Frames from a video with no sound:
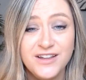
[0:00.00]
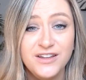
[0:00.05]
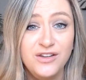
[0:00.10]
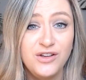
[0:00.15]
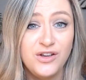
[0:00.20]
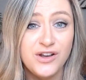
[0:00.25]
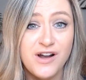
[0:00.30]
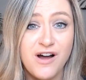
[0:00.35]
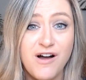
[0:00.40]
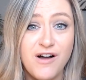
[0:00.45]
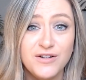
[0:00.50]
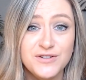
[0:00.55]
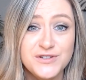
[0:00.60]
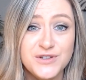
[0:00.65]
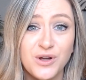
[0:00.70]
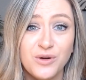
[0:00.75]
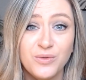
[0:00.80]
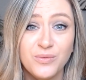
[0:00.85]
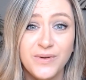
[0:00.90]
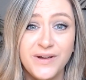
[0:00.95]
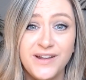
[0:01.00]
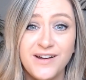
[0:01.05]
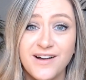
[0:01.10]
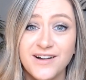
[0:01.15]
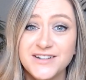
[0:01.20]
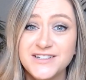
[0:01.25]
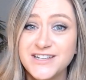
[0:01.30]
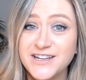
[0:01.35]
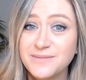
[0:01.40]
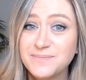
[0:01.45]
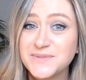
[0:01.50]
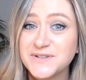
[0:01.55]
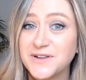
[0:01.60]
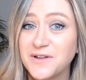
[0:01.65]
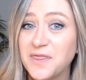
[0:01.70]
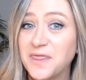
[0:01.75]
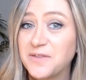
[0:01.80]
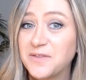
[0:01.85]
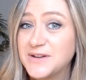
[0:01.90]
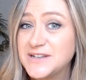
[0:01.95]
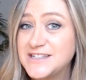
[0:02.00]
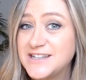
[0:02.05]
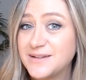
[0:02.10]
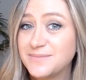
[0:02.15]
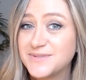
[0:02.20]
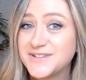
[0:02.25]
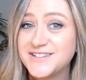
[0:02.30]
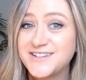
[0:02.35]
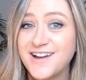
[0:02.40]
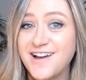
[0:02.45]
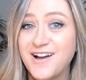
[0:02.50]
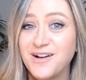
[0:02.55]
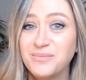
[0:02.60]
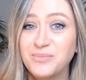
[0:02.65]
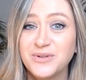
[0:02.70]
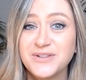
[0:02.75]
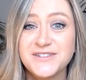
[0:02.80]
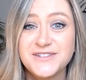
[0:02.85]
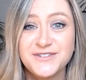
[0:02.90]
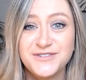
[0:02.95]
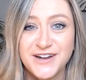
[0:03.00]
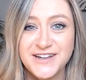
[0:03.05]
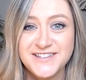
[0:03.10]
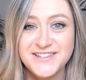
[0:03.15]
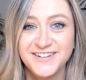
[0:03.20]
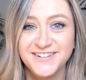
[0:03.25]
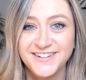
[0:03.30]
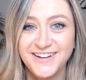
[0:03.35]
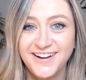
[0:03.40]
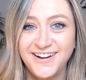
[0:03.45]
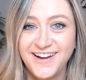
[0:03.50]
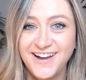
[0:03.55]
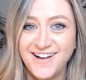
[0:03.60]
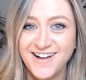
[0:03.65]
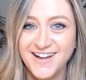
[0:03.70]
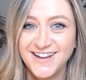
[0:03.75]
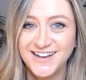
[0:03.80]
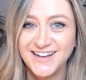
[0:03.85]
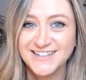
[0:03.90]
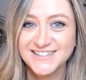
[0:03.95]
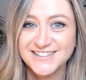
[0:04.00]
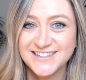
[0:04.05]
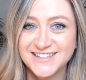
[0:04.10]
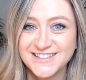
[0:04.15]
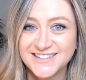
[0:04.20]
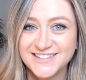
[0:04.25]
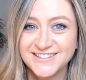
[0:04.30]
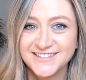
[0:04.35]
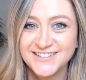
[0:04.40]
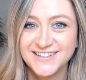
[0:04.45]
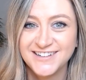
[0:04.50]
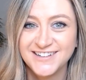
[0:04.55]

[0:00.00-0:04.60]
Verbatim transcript: You can also read our tips on three tips to help with stress urinary incontinence.